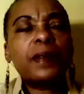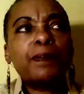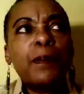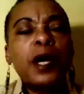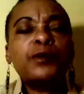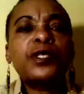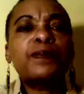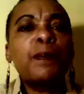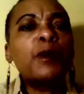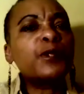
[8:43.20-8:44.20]

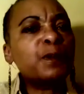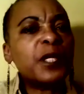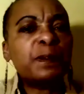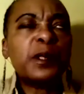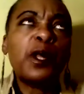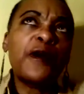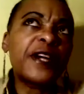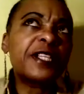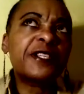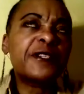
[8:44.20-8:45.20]
most people
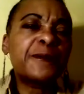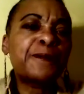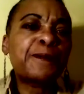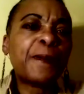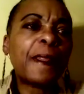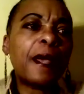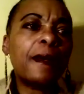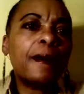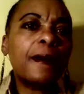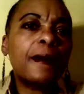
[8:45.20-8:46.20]
aren't,
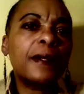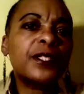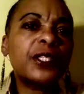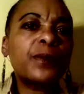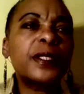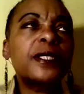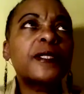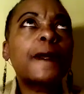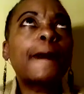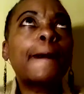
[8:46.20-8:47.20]
shall we
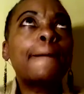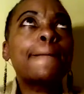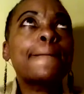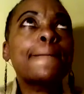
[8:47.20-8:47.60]
say,